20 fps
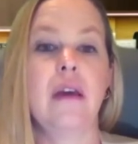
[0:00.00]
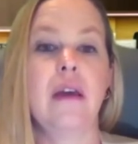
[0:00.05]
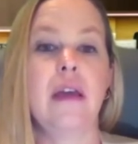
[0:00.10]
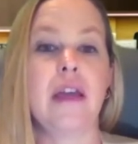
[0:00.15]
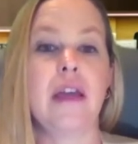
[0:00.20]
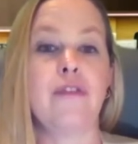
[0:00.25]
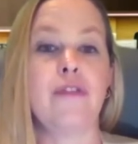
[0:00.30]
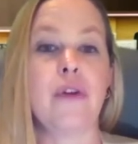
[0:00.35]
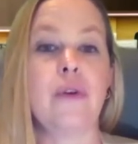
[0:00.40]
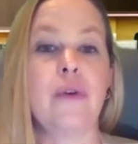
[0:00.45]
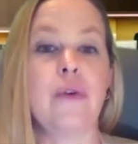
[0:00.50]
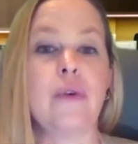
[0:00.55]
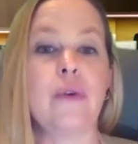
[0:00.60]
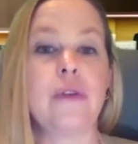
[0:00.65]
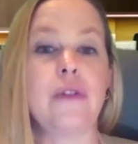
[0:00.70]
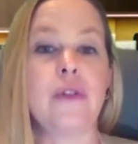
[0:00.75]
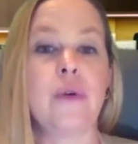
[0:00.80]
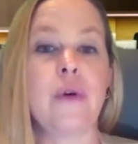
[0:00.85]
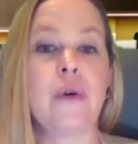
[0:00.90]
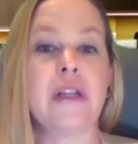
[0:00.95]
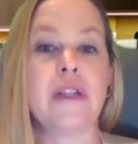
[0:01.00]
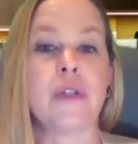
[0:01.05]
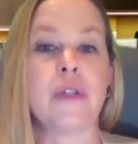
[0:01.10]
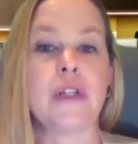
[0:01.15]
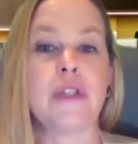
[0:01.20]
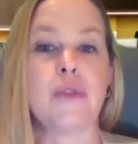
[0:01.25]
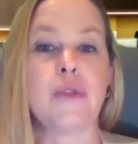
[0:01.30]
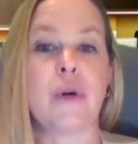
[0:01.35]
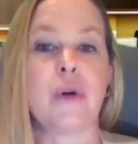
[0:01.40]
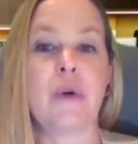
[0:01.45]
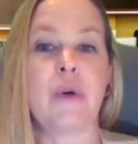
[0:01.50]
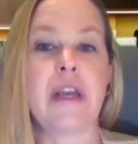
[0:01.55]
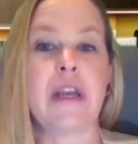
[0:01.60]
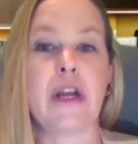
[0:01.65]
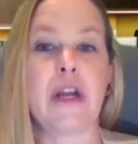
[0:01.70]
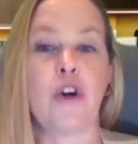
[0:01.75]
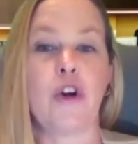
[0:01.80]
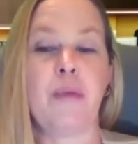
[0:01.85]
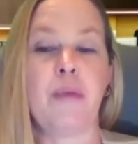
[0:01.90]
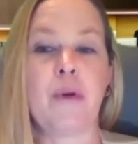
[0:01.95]
If you do enter into a written
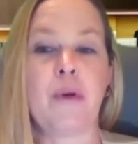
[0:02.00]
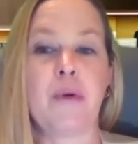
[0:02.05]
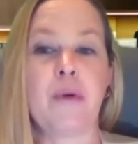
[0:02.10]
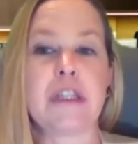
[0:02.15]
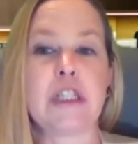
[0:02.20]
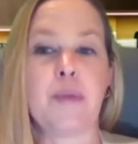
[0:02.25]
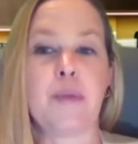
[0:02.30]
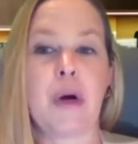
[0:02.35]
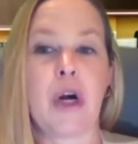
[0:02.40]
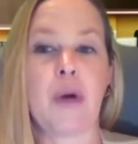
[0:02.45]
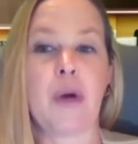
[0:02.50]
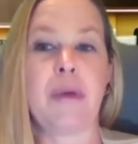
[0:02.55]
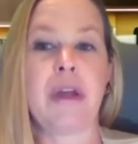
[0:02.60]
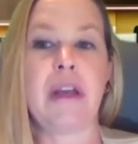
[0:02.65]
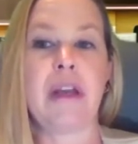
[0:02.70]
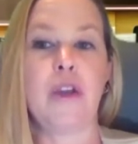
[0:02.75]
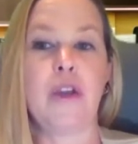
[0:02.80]
agreement with the department,